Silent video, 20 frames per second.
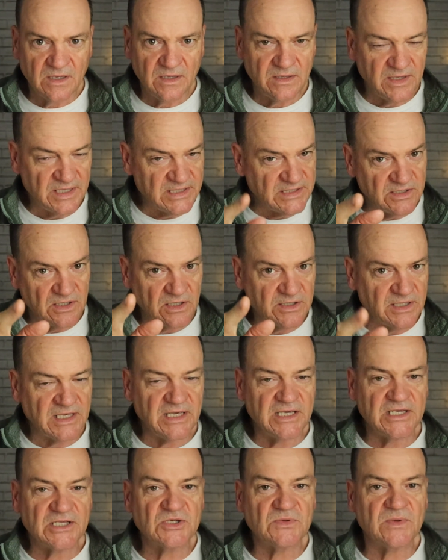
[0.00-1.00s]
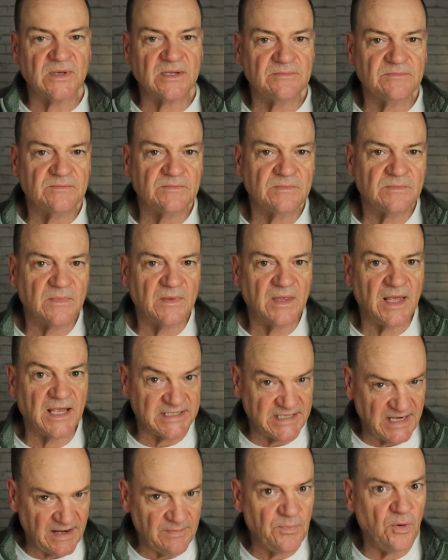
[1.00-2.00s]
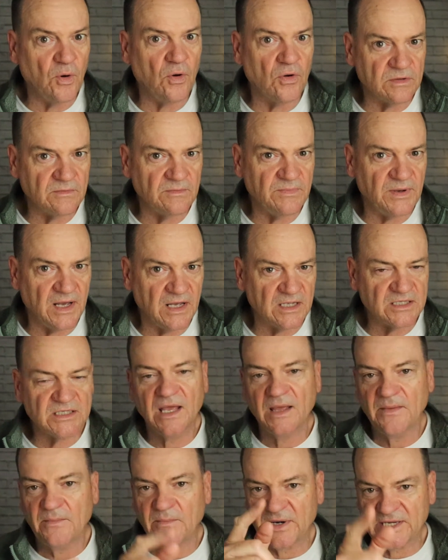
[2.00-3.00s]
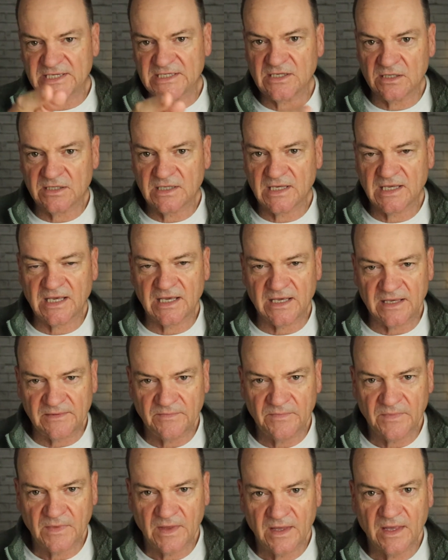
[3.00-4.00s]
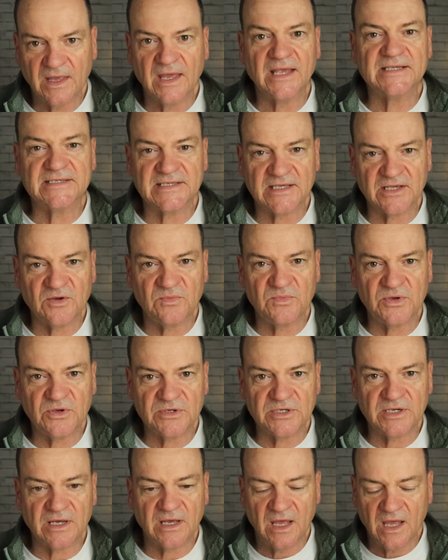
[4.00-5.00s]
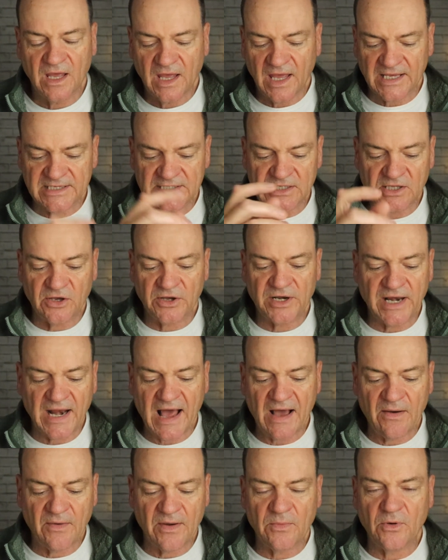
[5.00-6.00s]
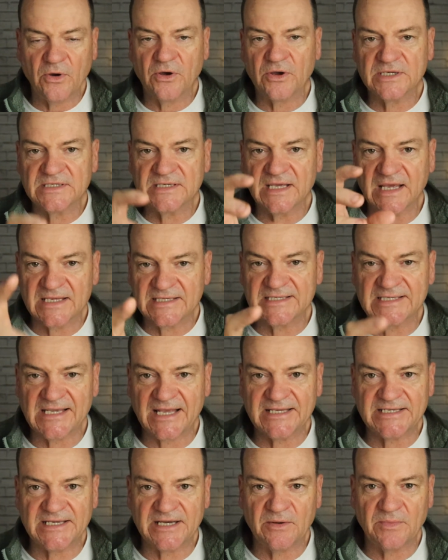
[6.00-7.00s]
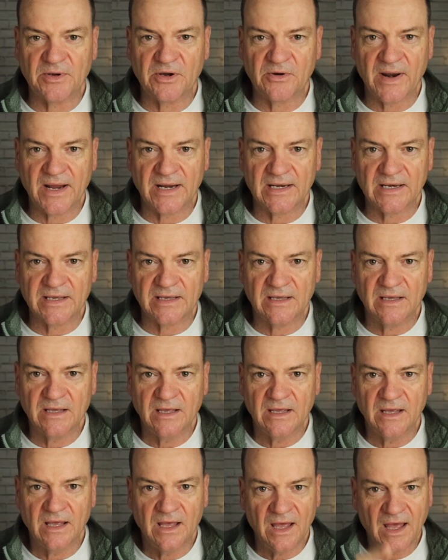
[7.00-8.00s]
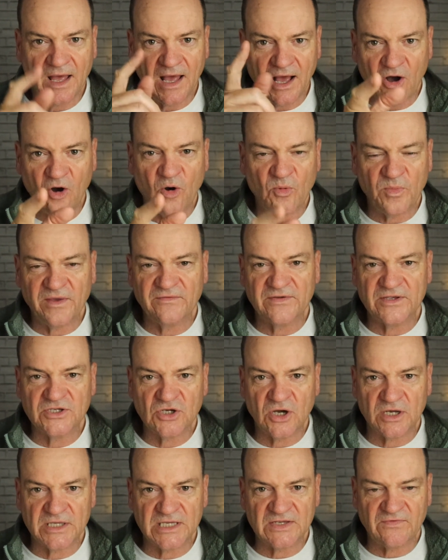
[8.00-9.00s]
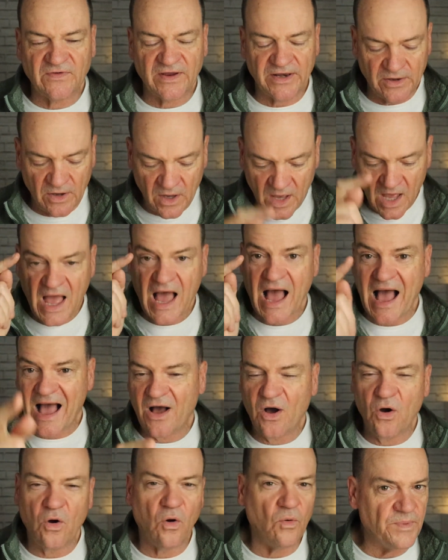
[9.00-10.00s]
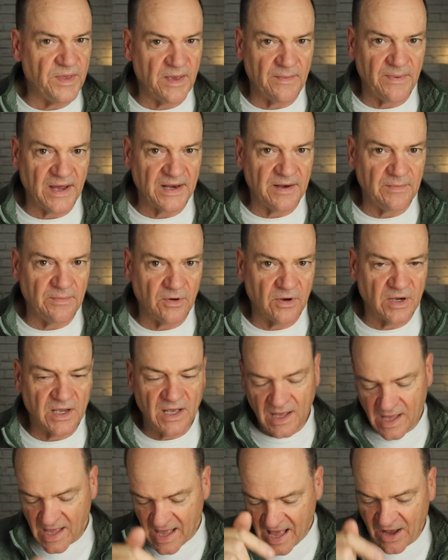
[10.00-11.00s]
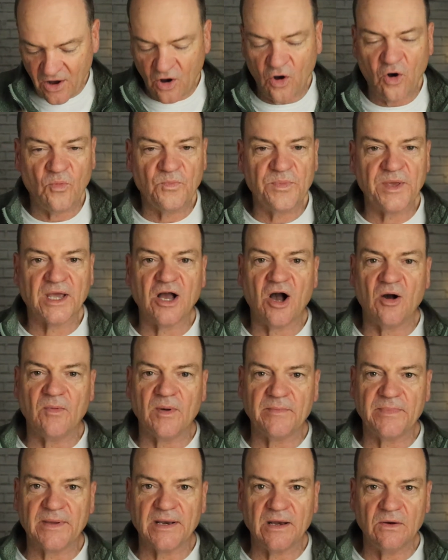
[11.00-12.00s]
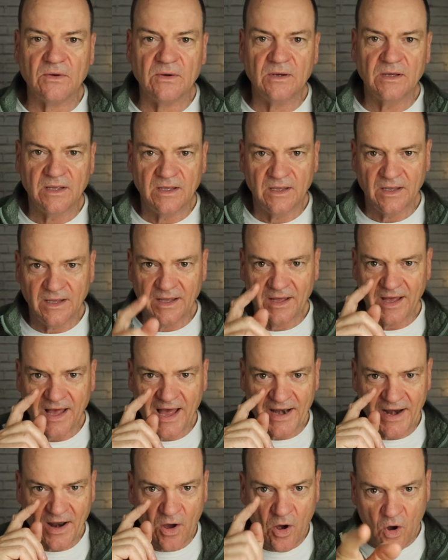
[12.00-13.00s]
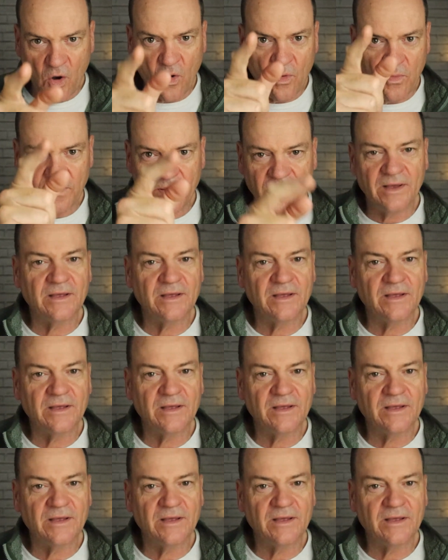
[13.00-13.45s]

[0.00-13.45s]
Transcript: That's not the key to it. It's an important part, but it's not the key. It's the computer. It's learning how it works and setting it up correctly. I hope you've enjoyed this video. I hope you buy the book. I hope you comment below, and I hope